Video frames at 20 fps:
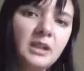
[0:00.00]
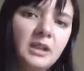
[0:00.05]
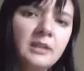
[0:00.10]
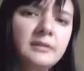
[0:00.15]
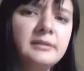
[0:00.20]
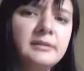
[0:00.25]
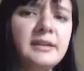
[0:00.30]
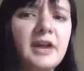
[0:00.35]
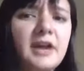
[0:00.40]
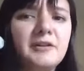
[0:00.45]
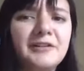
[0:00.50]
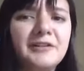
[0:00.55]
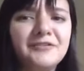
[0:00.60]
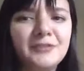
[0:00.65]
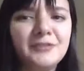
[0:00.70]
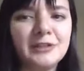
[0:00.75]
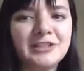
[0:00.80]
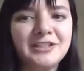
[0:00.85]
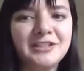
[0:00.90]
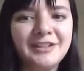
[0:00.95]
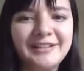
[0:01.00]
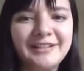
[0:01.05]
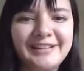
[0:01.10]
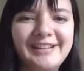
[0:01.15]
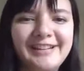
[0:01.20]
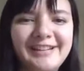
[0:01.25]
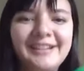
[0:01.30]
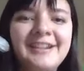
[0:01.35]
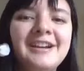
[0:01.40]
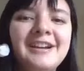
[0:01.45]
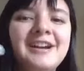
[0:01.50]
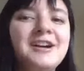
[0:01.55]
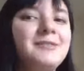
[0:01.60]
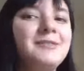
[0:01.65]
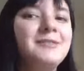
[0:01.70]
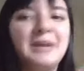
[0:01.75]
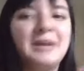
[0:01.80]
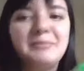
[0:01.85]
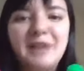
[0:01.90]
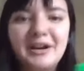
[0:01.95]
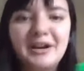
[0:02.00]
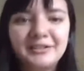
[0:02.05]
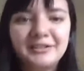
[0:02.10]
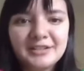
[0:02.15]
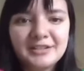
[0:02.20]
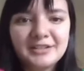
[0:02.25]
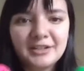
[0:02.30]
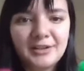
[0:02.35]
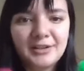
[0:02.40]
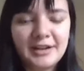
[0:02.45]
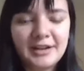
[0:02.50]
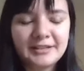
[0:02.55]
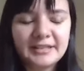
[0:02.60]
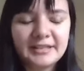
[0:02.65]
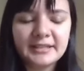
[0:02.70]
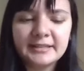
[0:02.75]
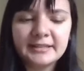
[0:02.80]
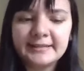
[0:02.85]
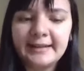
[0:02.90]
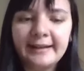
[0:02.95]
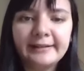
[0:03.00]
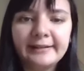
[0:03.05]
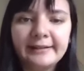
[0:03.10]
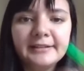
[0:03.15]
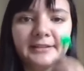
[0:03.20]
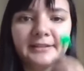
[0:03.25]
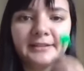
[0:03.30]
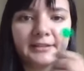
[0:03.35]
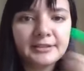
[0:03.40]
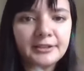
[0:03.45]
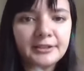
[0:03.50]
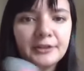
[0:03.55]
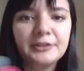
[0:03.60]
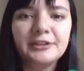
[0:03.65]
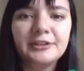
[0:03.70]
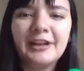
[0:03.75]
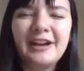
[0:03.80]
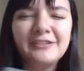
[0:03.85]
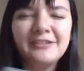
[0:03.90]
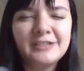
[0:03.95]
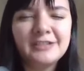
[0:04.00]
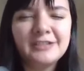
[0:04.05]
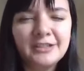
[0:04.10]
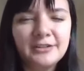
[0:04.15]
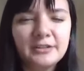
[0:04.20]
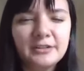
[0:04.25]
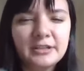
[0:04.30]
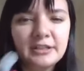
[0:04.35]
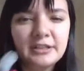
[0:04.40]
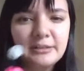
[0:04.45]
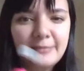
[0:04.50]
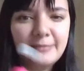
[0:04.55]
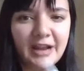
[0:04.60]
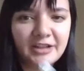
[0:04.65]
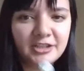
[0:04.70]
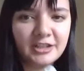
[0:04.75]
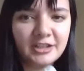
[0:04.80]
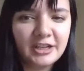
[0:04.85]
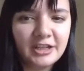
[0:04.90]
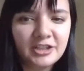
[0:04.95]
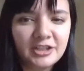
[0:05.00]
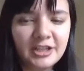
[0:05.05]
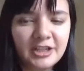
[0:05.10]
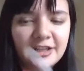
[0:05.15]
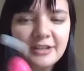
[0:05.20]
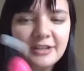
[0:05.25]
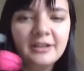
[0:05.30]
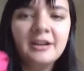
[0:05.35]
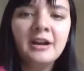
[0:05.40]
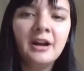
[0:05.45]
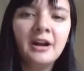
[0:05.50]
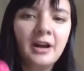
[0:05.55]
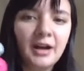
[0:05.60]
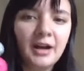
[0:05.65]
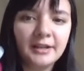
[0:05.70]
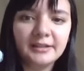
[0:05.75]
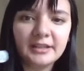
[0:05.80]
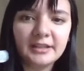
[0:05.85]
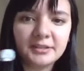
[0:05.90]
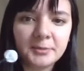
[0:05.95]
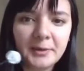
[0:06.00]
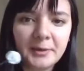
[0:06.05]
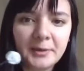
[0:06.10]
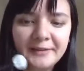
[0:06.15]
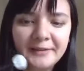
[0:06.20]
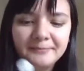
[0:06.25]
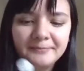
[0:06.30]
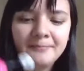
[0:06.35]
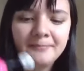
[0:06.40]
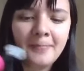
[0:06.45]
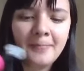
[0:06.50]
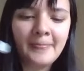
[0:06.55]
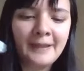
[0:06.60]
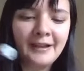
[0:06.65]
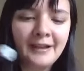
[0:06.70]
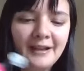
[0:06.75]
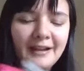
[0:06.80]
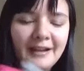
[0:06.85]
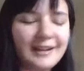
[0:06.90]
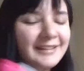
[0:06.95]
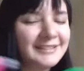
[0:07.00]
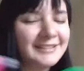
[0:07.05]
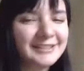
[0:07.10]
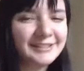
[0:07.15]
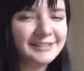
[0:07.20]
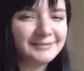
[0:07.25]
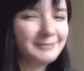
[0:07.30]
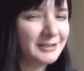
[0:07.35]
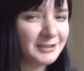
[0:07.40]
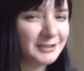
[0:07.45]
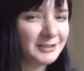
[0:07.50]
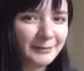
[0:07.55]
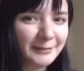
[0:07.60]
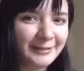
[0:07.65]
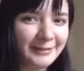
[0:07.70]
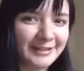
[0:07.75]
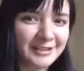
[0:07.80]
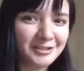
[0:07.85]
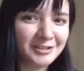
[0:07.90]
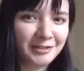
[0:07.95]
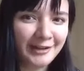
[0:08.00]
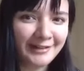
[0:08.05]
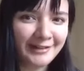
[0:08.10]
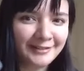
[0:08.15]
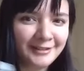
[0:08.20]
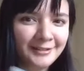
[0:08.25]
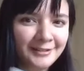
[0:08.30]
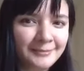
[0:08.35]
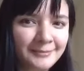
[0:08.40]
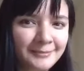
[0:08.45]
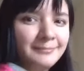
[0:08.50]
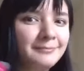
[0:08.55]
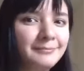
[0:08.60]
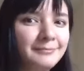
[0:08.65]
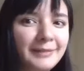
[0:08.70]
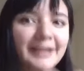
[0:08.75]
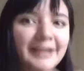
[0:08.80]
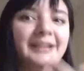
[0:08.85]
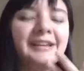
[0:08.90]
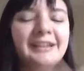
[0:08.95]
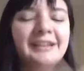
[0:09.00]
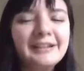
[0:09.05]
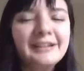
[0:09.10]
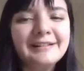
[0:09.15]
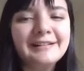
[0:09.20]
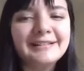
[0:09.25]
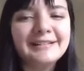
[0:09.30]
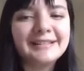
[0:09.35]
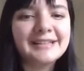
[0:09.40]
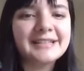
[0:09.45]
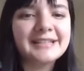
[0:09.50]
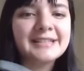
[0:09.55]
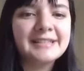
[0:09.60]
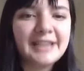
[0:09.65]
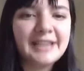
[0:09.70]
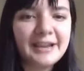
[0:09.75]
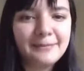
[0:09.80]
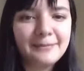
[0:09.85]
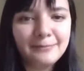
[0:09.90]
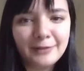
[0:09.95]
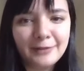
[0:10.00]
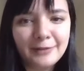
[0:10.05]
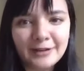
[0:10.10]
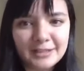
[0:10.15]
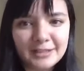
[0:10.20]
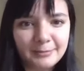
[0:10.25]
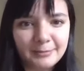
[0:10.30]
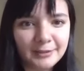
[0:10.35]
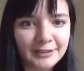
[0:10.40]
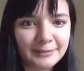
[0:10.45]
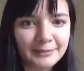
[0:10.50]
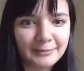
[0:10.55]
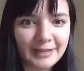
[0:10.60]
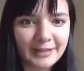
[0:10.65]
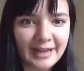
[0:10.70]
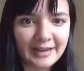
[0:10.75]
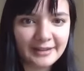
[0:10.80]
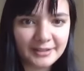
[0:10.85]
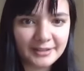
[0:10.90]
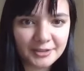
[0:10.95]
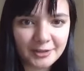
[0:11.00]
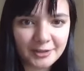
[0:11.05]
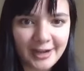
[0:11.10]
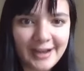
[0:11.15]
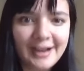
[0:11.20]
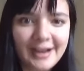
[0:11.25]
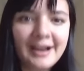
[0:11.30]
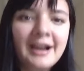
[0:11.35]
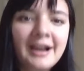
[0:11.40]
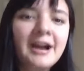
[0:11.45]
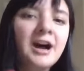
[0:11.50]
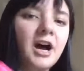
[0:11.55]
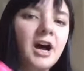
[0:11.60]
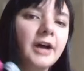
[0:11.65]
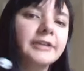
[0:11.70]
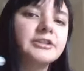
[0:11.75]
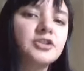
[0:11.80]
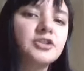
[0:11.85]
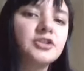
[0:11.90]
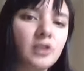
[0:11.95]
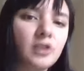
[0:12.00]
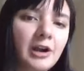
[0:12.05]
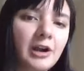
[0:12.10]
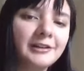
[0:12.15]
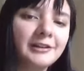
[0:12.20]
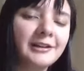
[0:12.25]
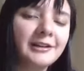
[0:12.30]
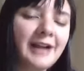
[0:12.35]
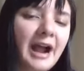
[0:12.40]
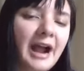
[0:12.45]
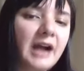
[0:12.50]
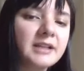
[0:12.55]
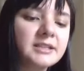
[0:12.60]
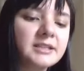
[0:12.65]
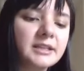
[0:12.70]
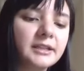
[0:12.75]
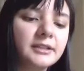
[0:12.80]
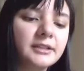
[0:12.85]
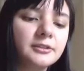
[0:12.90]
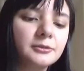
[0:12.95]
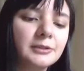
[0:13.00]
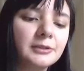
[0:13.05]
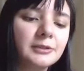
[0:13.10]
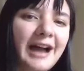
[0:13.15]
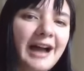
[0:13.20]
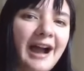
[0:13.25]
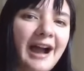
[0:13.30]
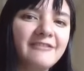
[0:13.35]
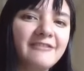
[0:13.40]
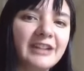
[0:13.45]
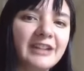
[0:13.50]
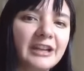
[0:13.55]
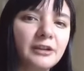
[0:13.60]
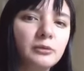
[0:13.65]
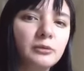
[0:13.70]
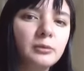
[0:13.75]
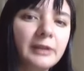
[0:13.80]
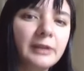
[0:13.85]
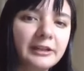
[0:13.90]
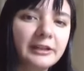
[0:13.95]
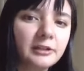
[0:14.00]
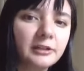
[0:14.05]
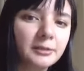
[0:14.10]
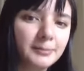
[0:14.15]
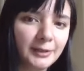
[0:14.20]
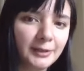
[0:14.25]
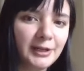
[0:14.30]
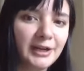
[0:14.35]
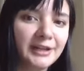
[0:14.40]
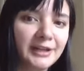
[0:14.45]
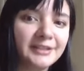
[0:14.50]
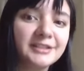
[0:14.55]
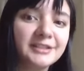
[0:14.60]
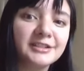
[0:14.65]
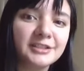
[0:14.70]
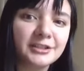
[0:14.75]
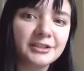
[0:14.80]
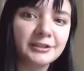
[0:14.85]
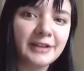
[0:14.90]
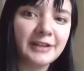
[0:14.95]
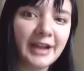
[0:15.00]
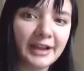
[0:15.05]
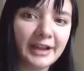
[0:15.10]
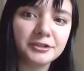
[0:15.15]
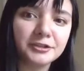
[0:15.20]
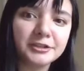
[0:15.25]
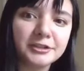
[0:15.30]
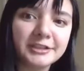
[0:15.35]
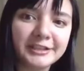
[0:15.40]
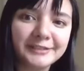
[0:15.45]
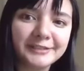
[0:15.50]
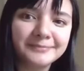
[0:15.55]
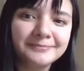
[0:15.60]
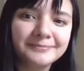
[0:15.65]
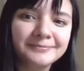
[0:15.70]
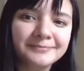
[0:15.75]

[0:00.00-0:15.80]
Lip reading: Now, unfortunately, my models are not to scale, so you'll have to use your imagination on this one to determine the strength. But here, the same principle applies, right? A stronger acid will have a weaker bond to the hydrogen.